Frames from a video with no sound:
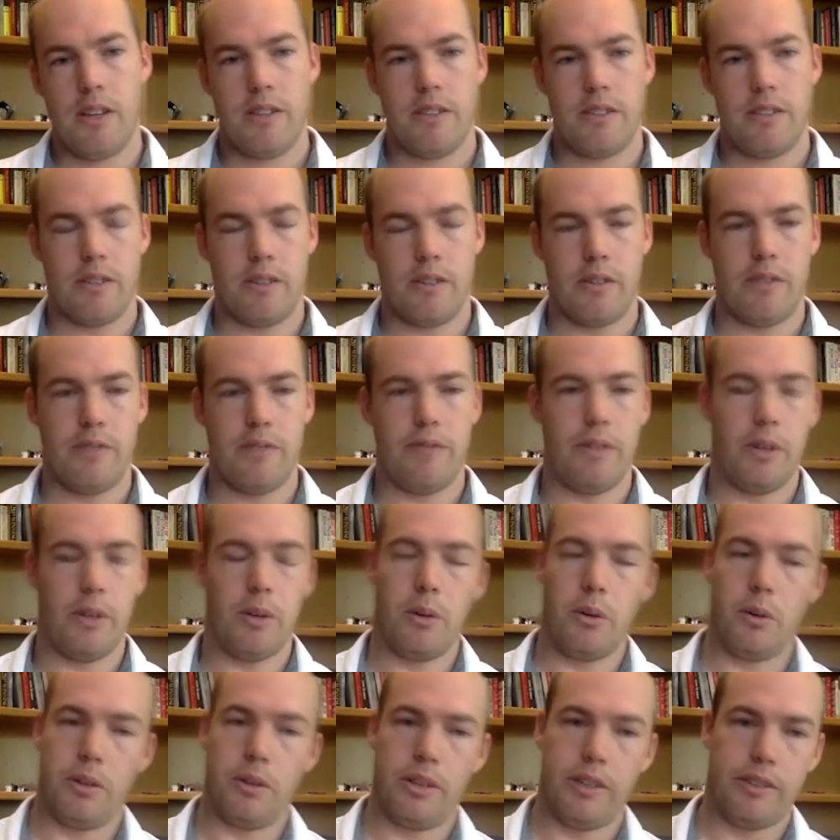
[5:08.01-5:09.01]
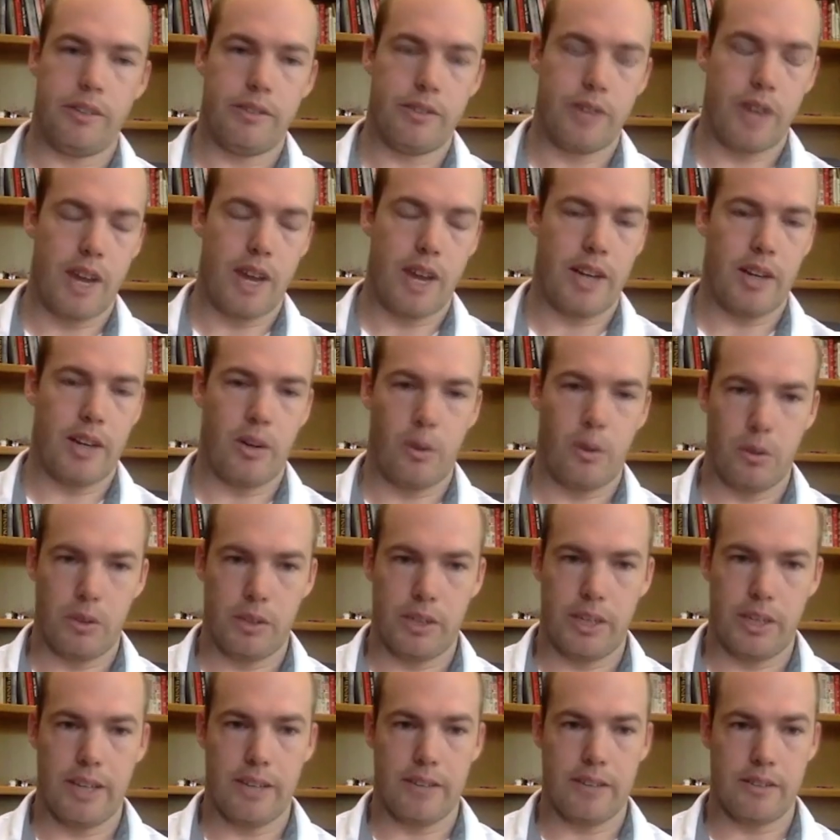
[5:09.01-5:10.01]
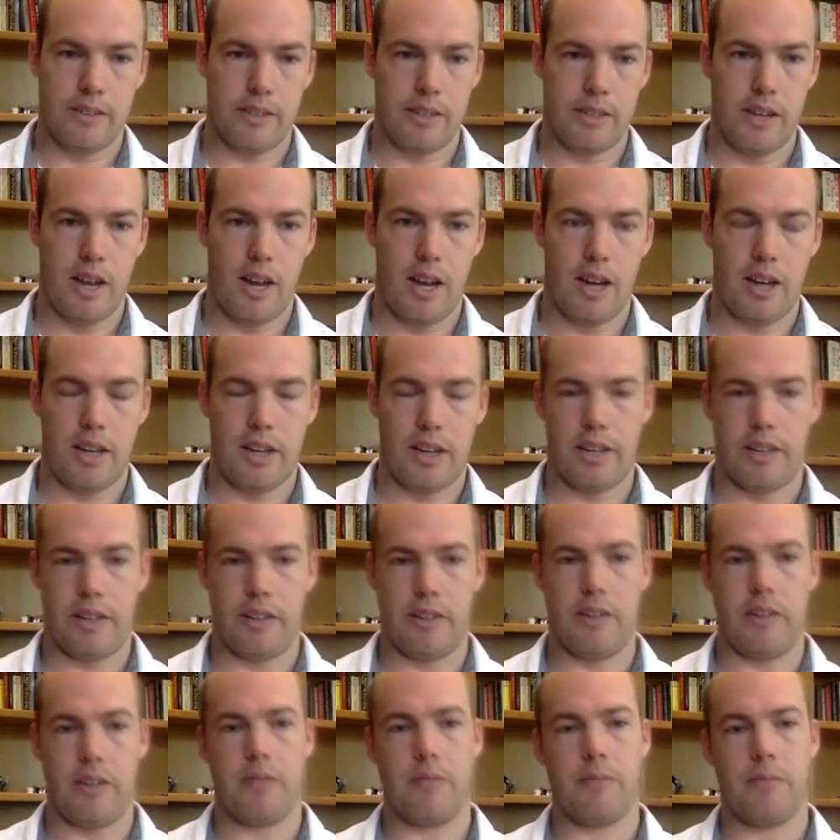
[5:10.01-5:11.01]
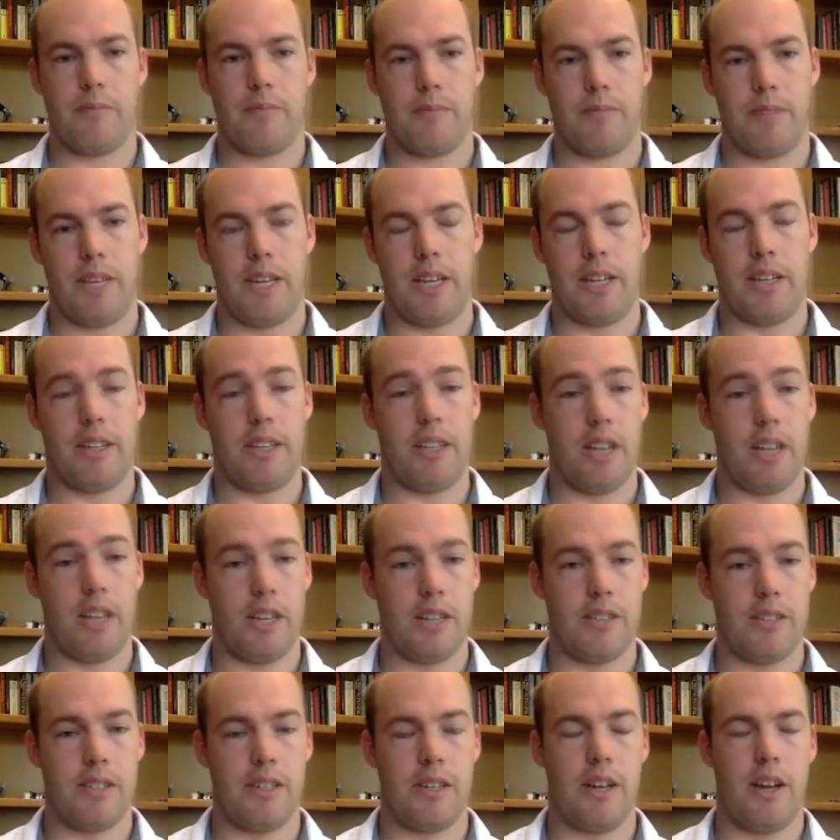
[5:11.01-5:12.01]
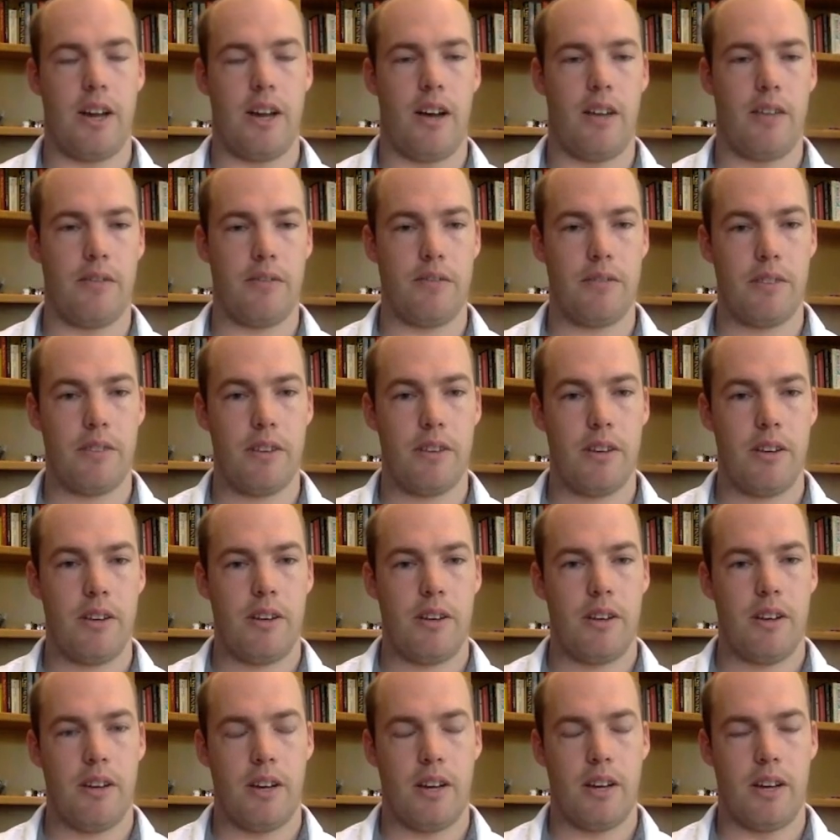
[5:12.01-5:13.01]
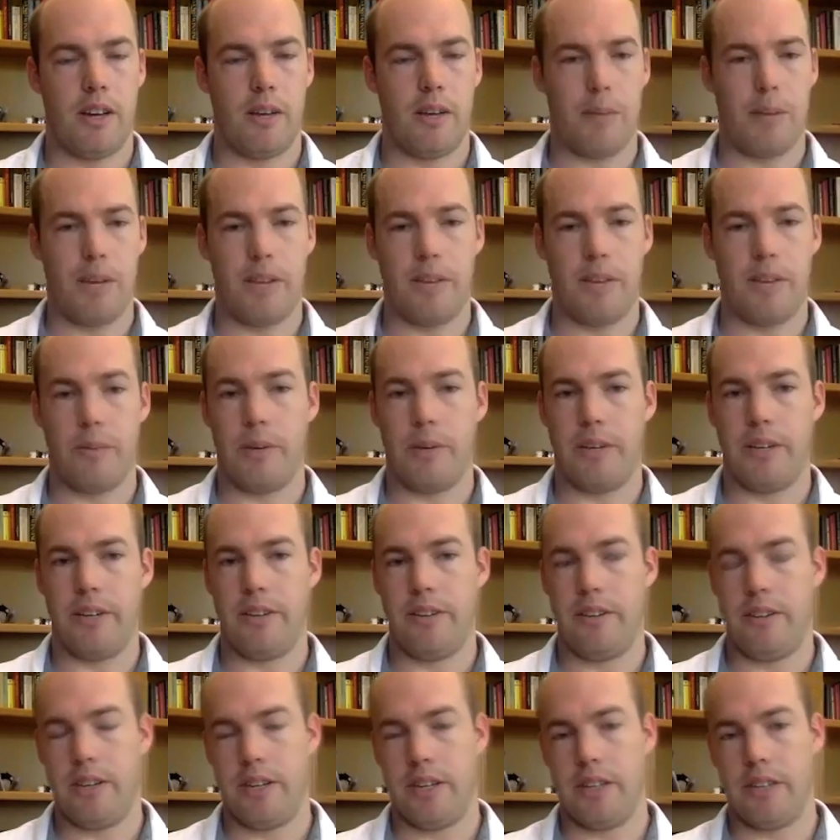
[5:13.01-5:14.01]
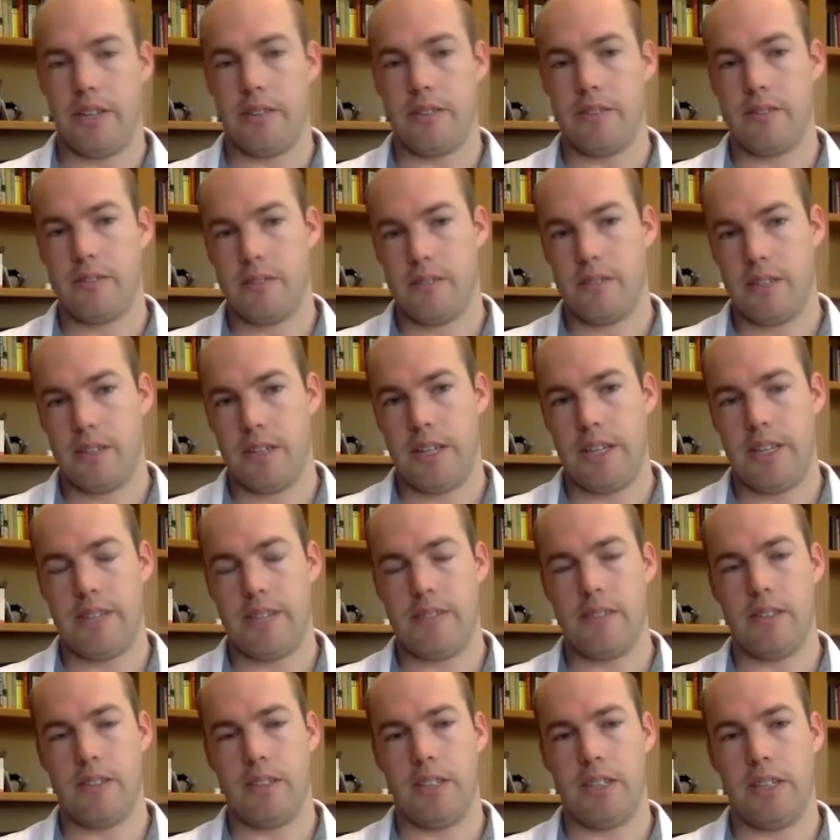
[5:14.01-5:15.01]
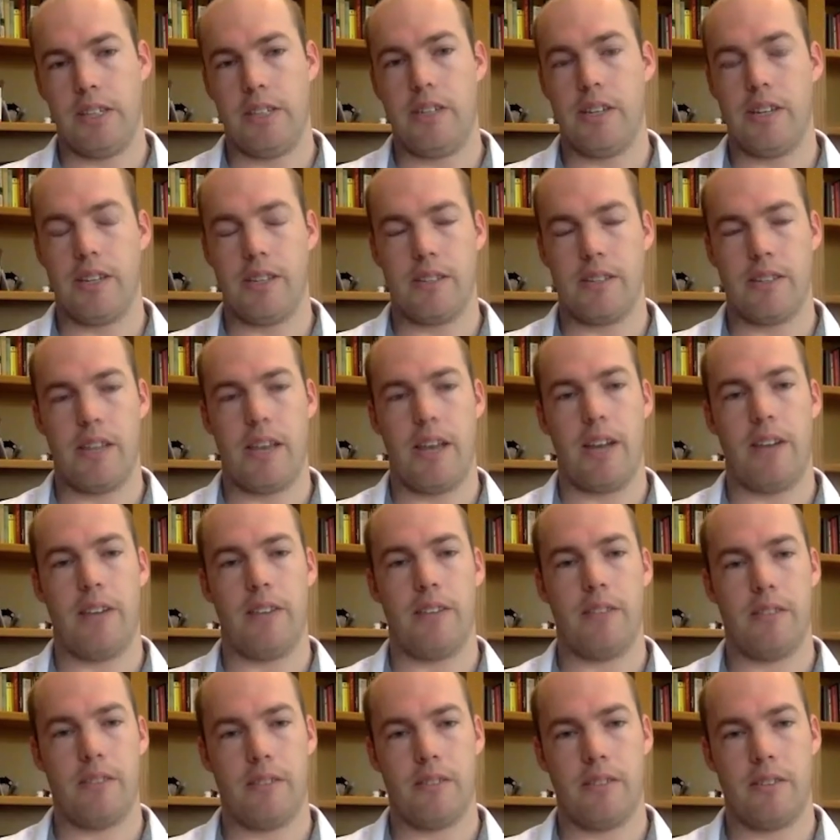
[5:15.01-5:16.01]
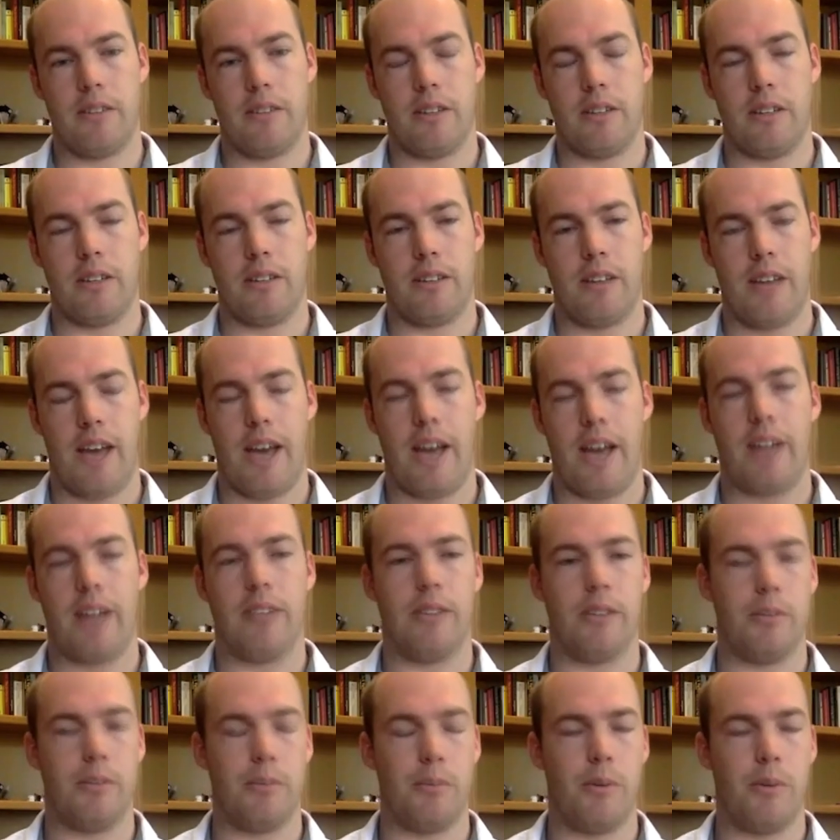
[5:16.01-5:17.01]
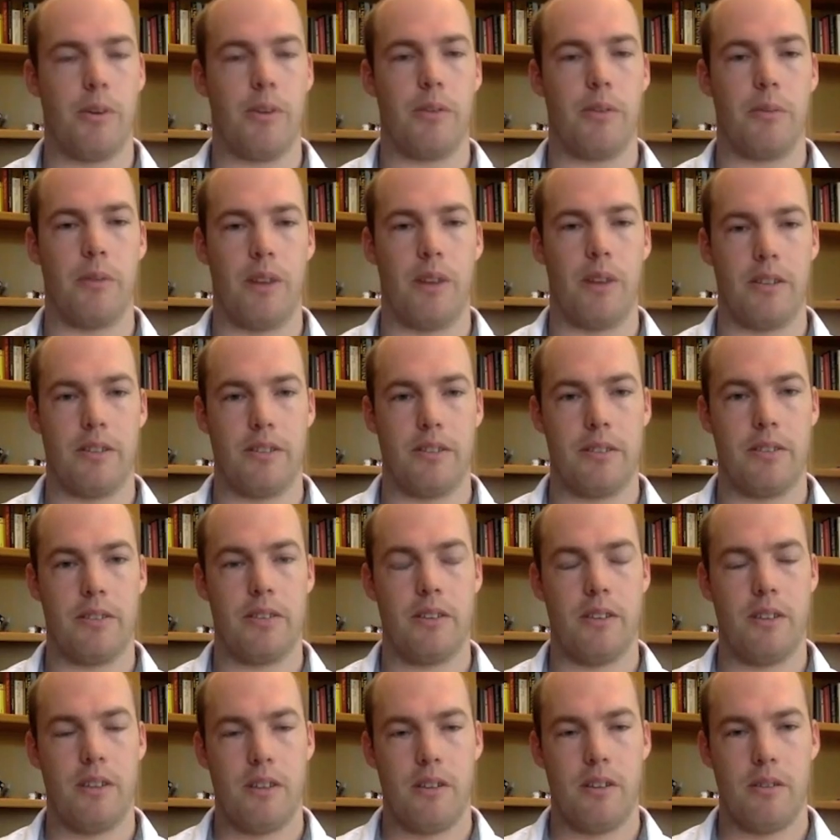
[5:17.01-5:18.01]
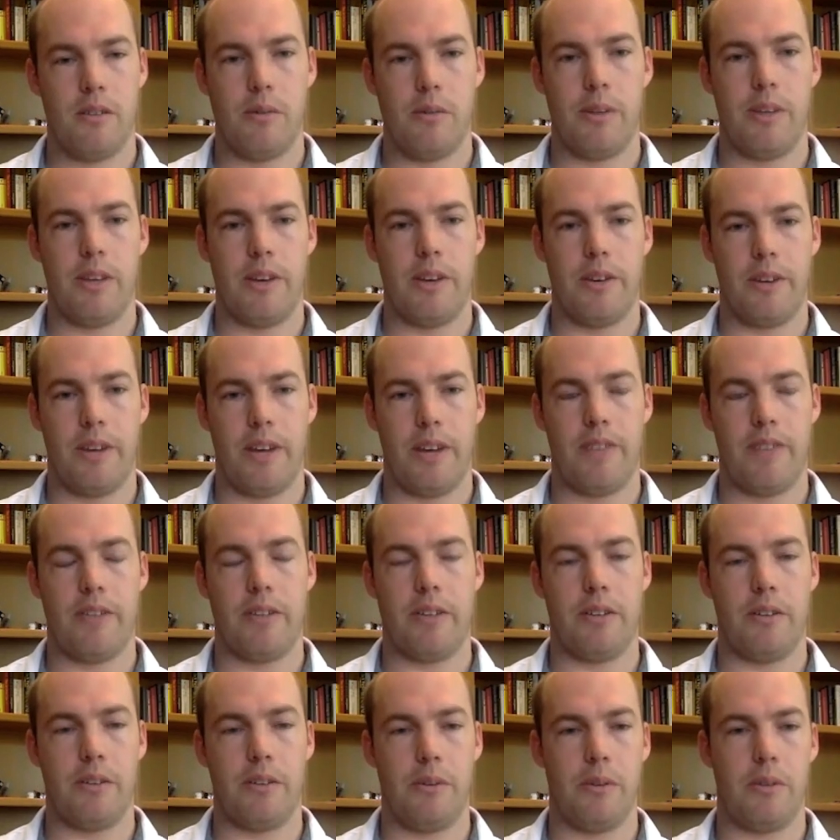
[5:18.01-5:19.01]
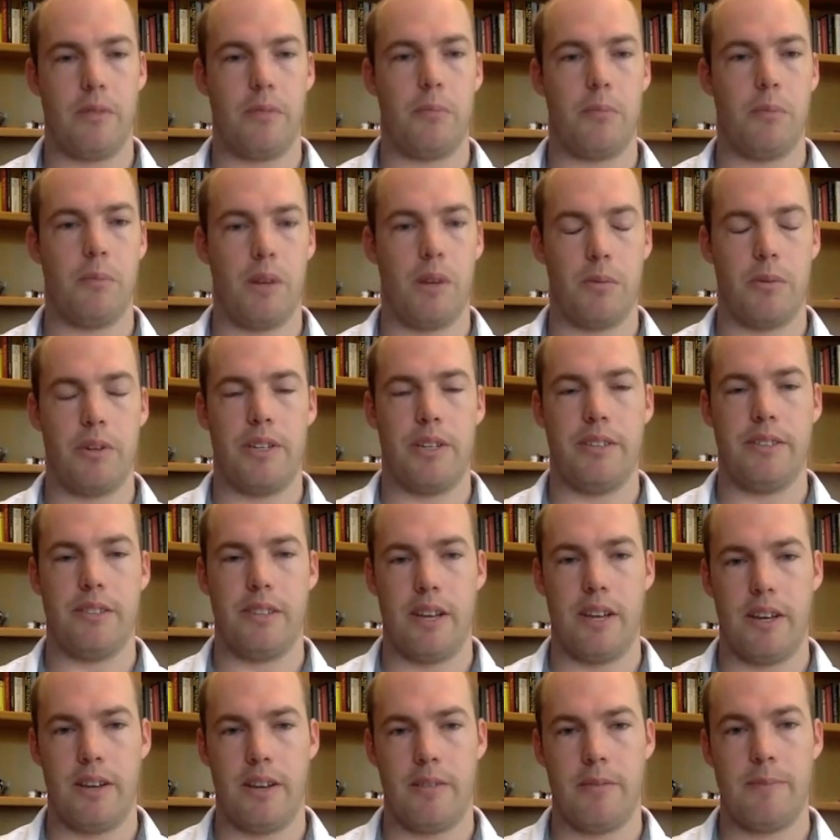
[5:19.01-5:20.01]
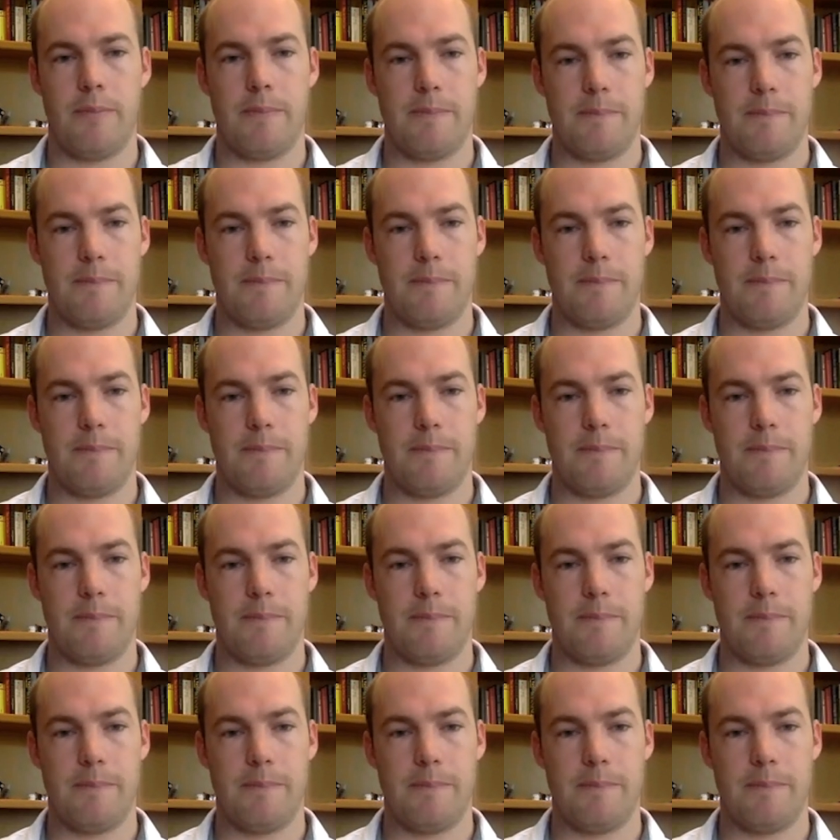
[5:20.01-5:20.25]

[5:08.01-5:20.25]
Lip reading: So if you're trying to hold against the dock and you're getting gusted off by the wind, you can easily adjust that to add a little more thrust without having to do a reset.